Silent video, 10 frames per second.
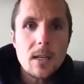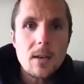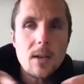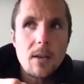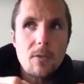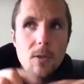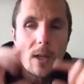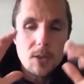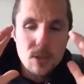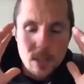okay, if you
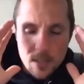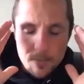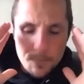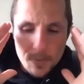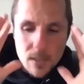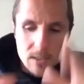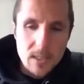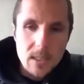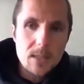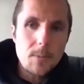like just like
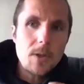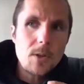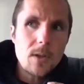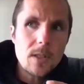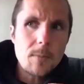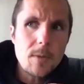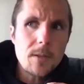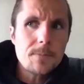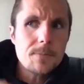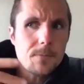see someone doing something,
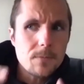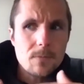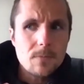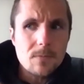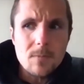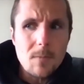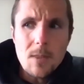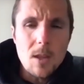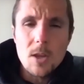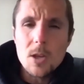
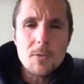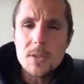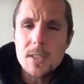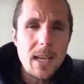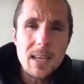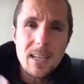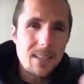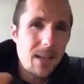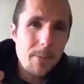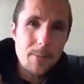you're going to retain like
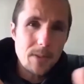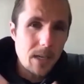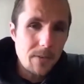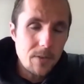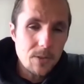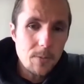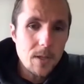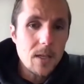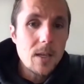10% of it or something.